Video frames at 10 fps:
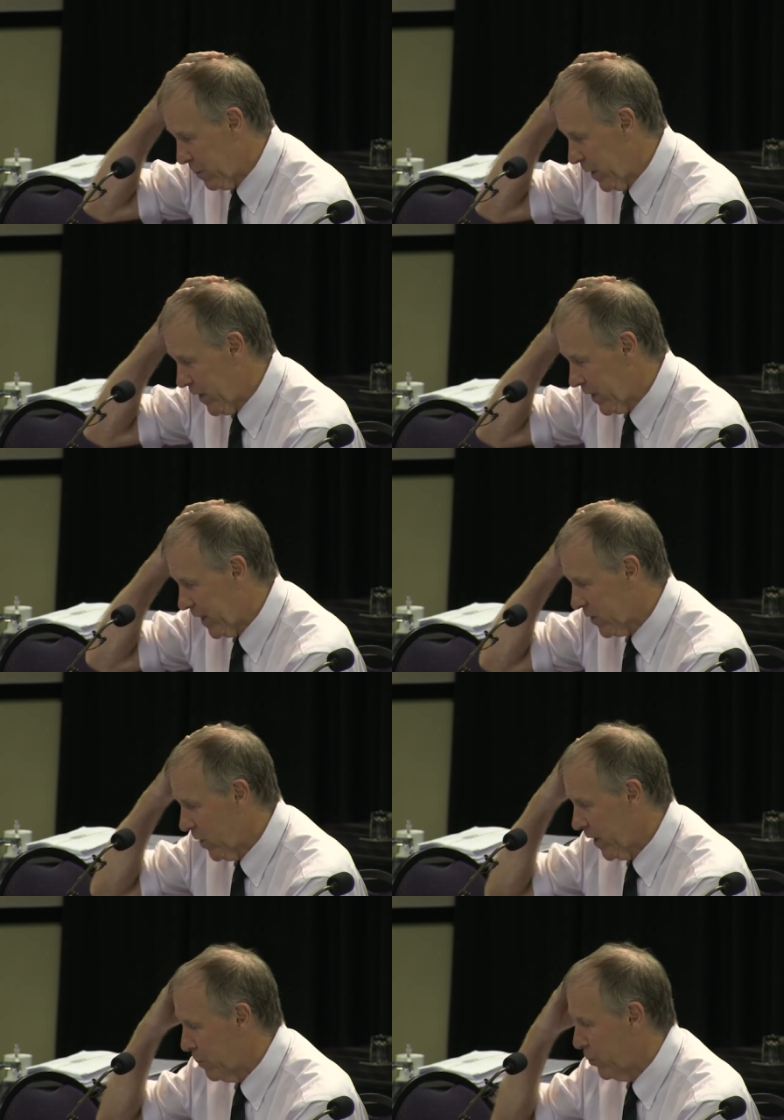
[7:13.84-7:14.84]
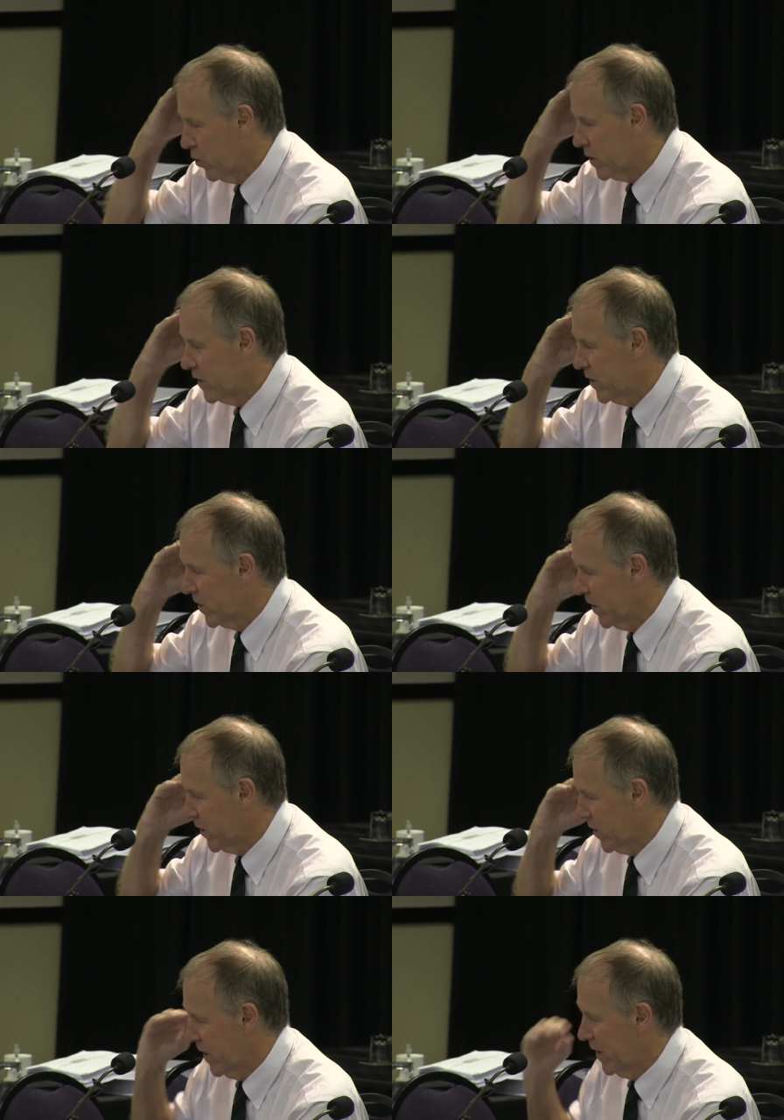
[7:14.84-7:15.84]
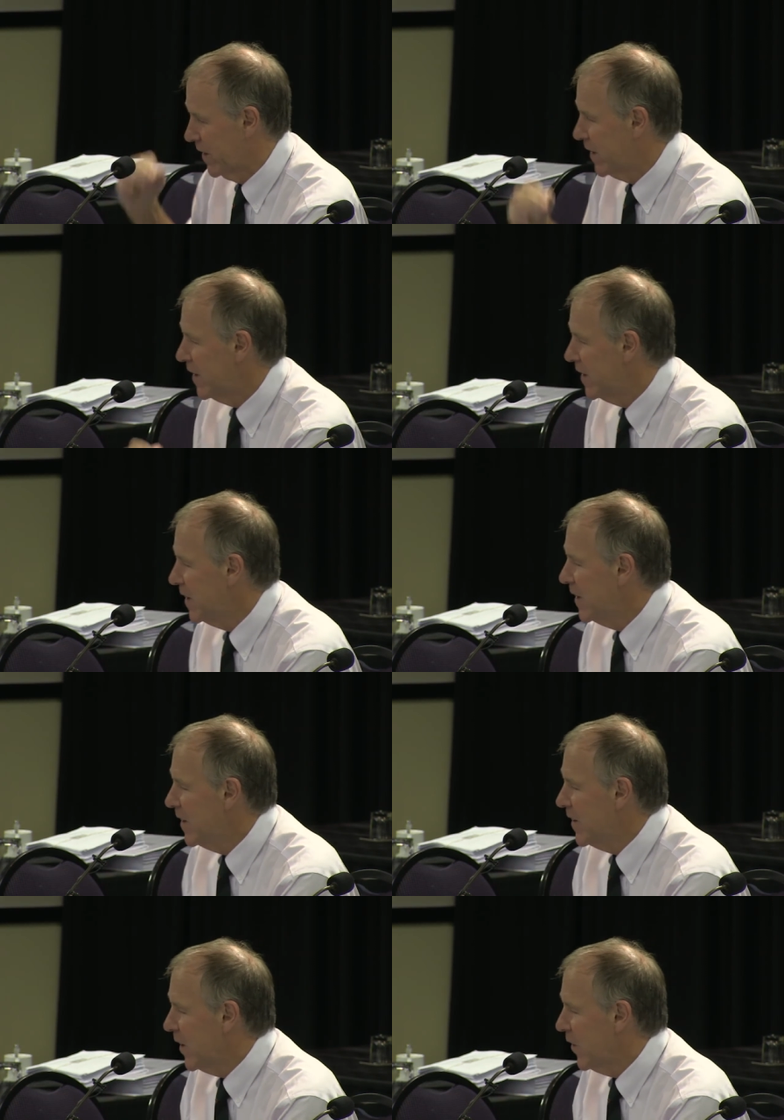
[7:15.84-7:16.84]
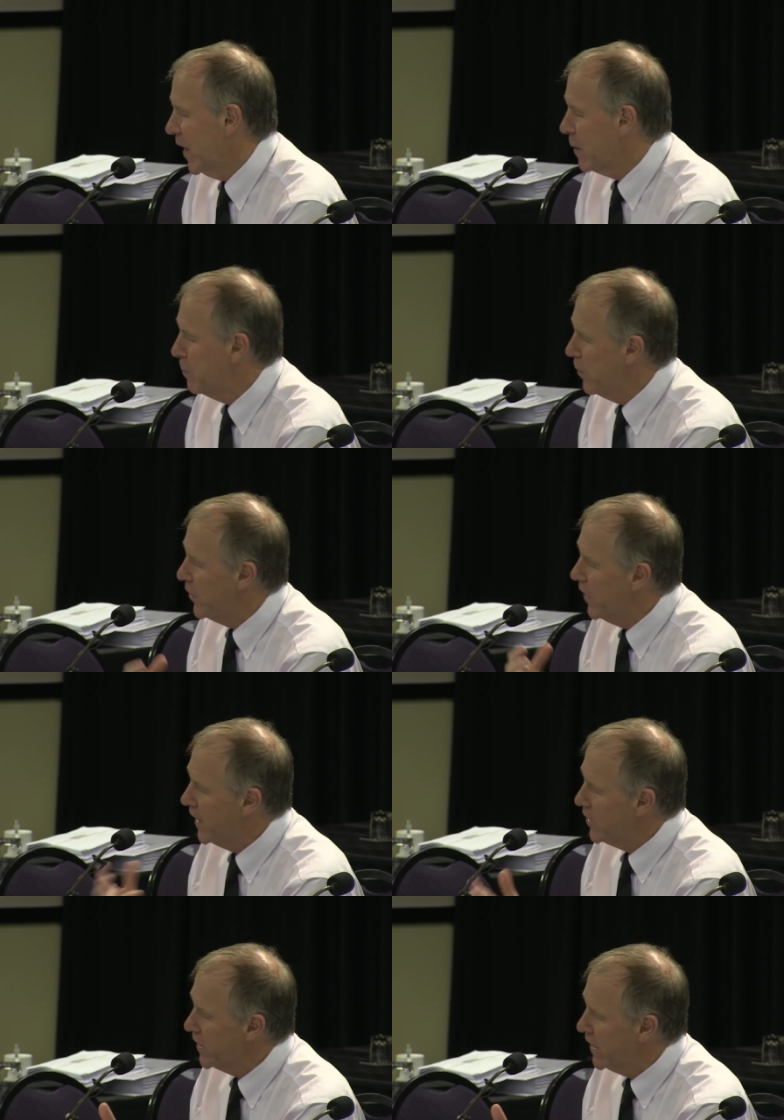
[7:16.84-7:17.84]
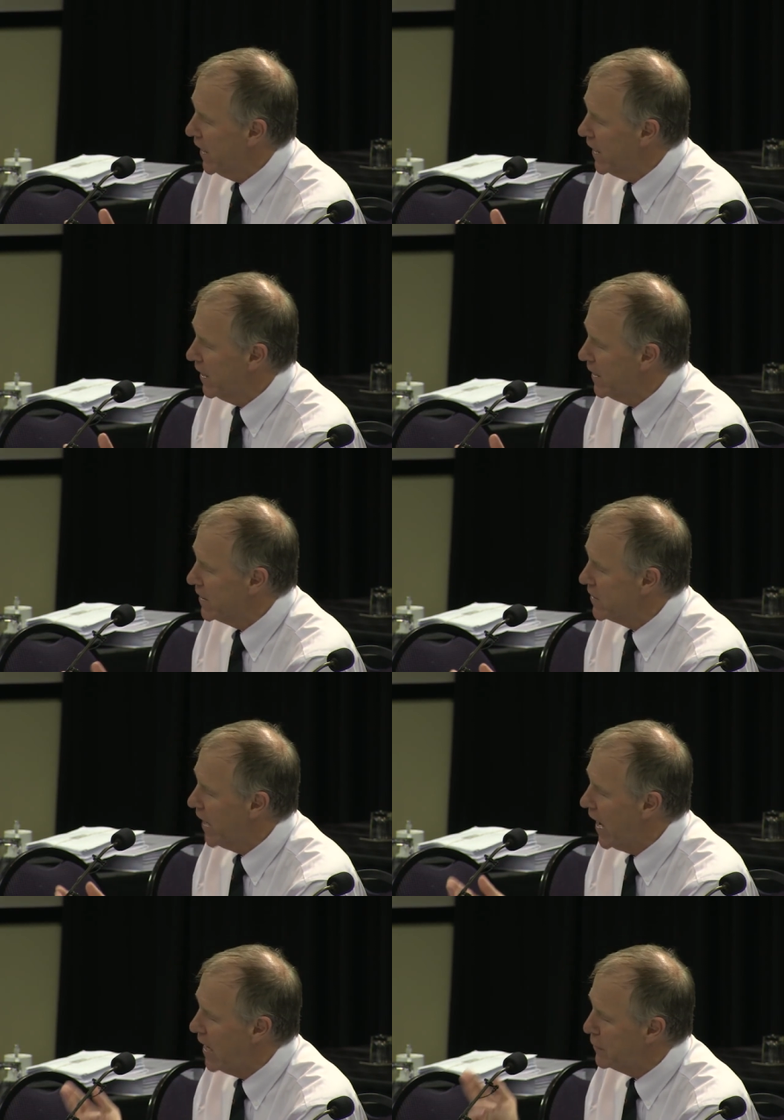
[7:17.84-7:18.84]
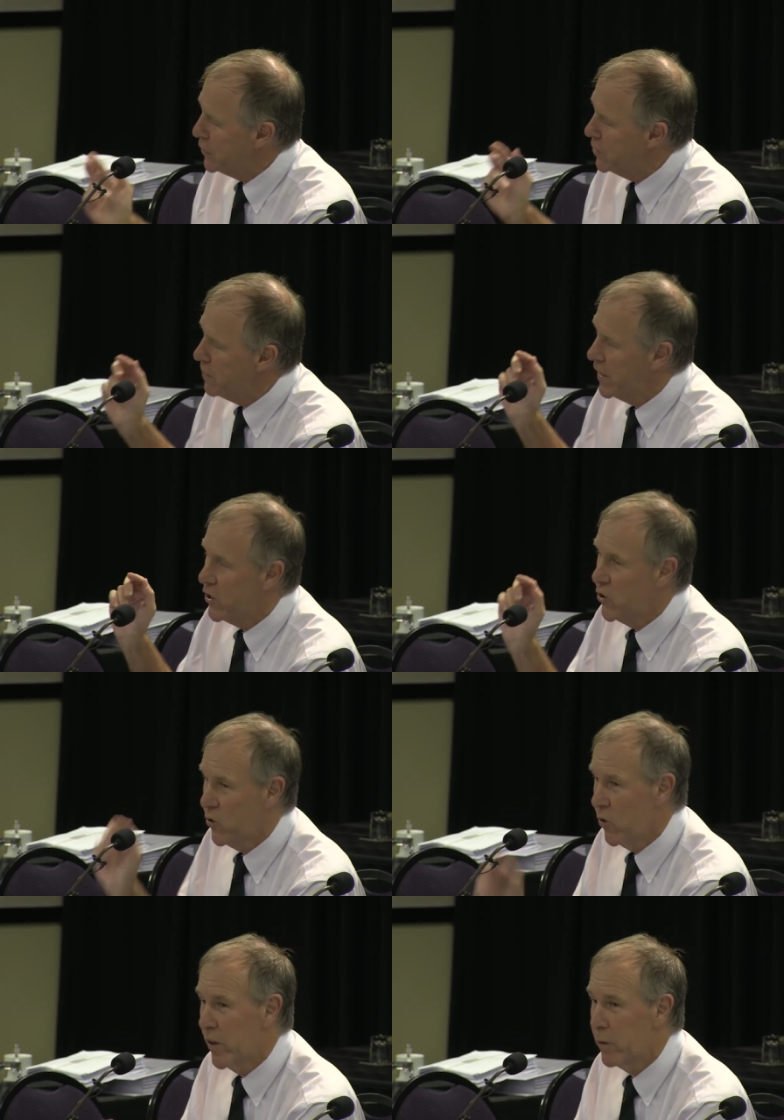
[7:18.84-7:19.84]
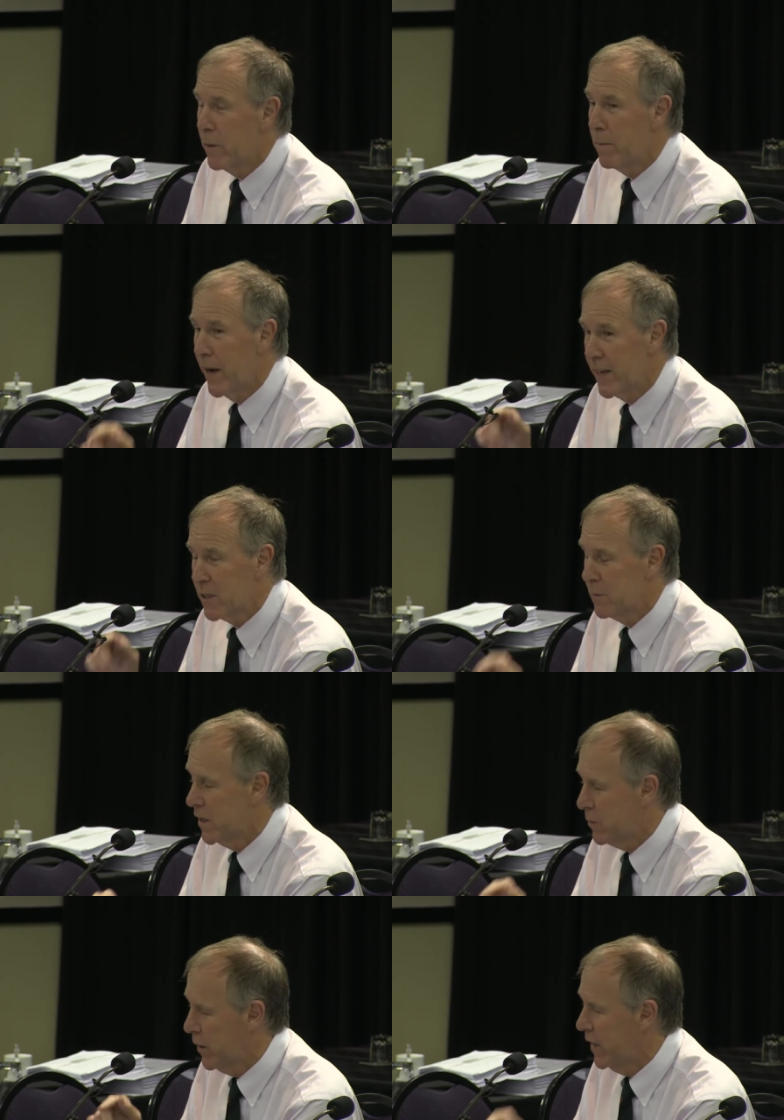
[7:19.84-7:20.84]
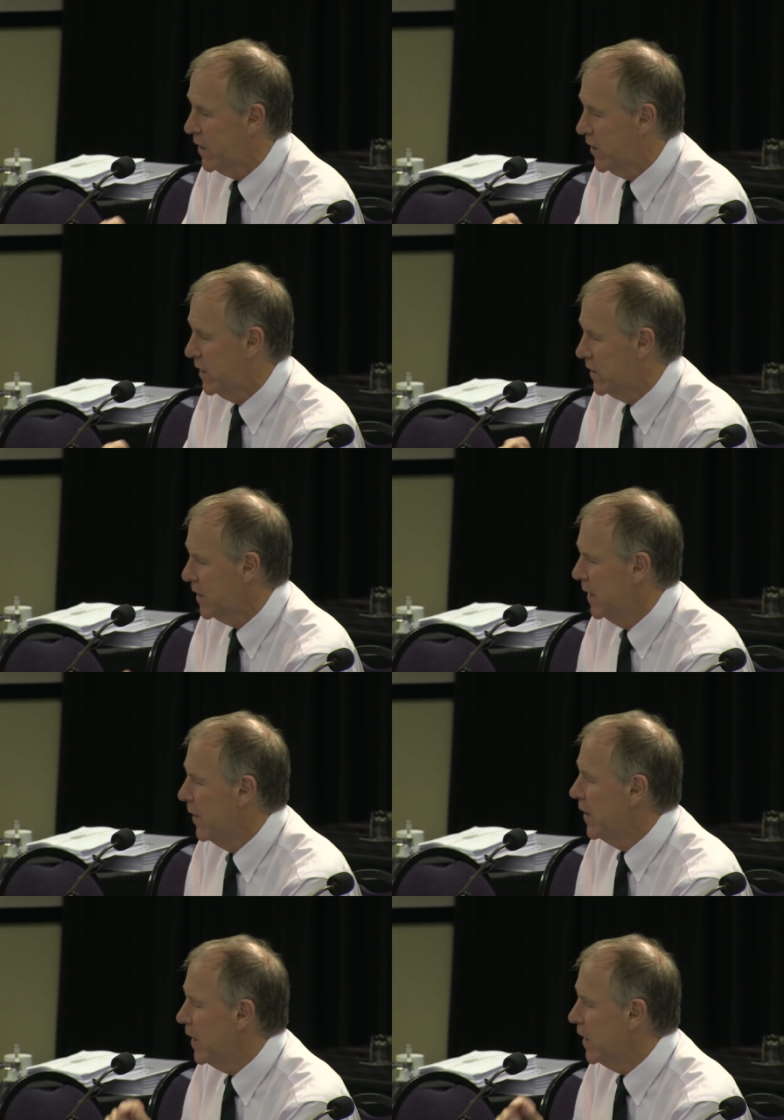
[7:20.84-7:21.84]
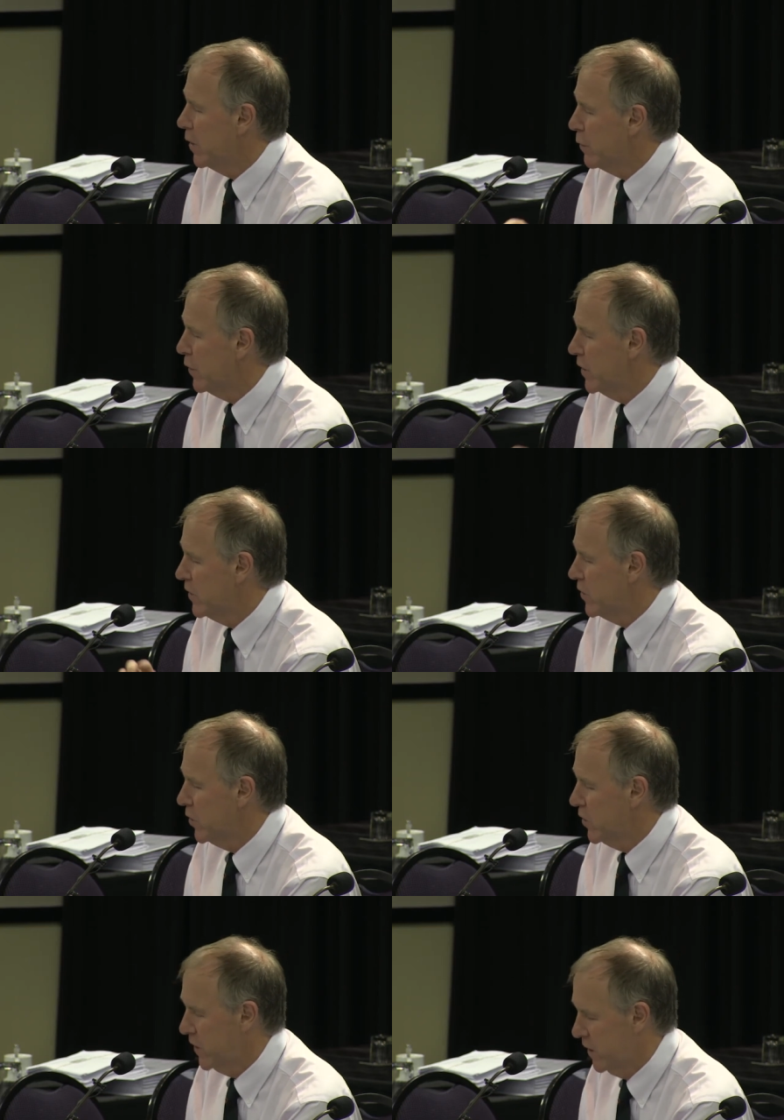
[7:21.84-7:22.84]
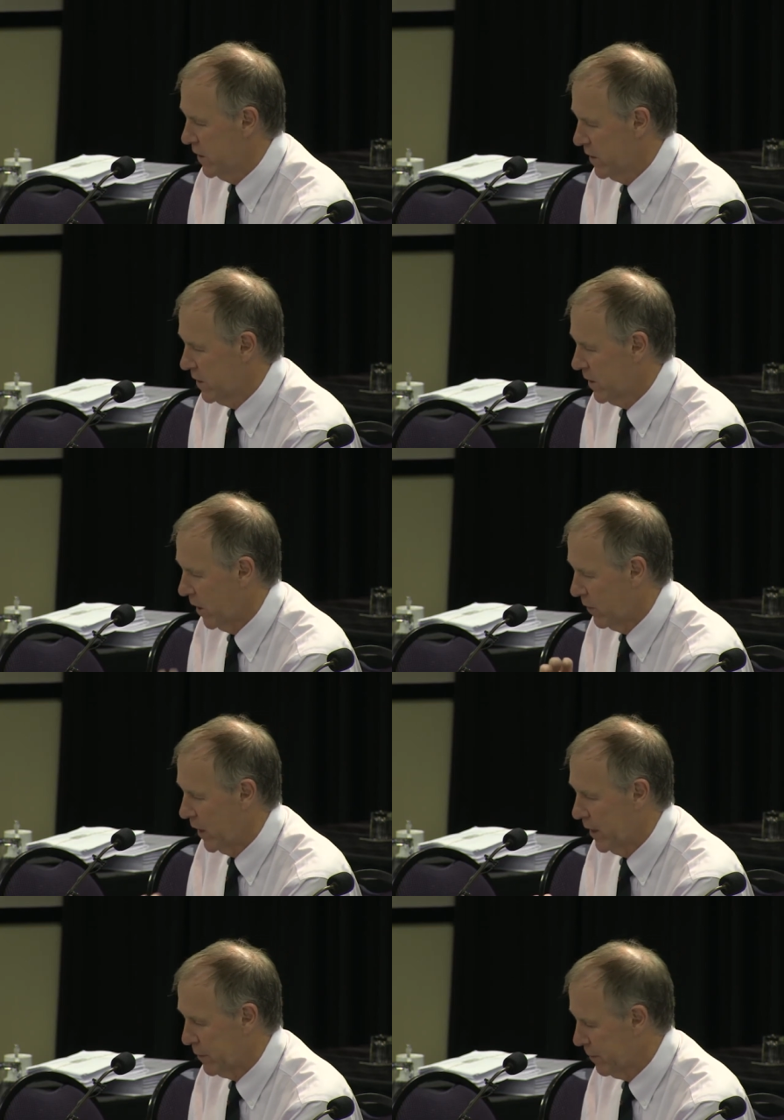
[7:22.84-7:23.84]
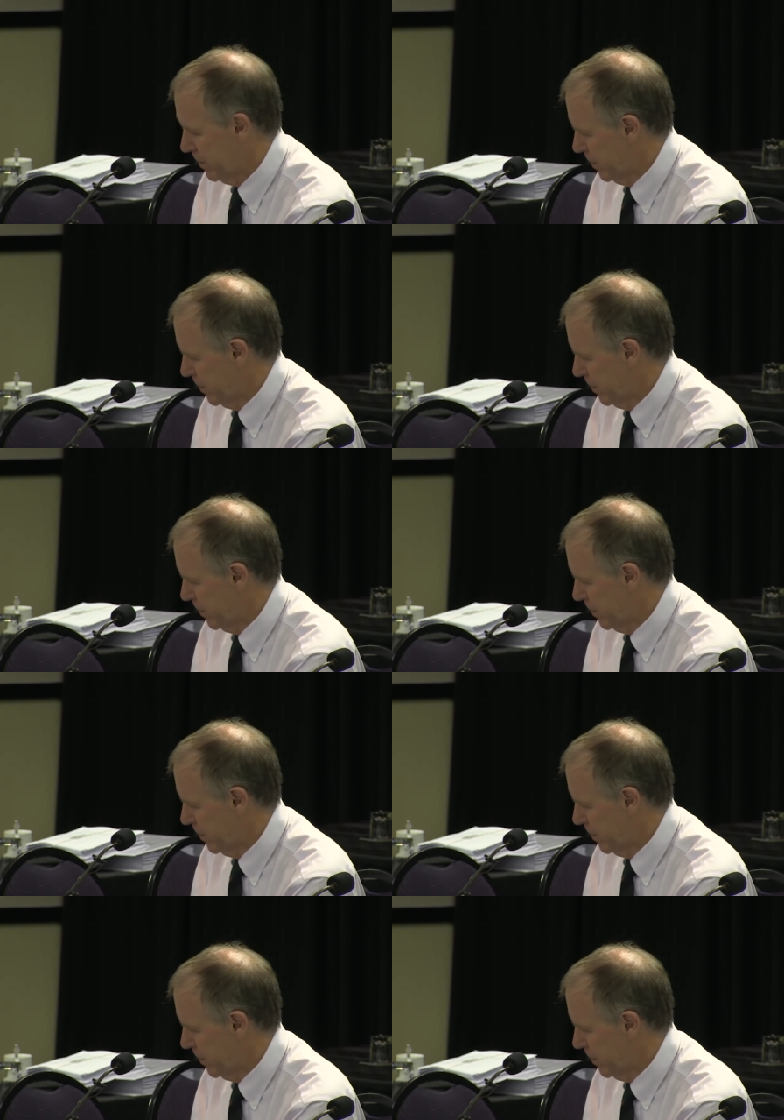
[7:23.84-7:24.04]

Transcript: to me that that's quite important to consider that the dietary guidelines have to make sure that we maximize brain growth in the first two years of life.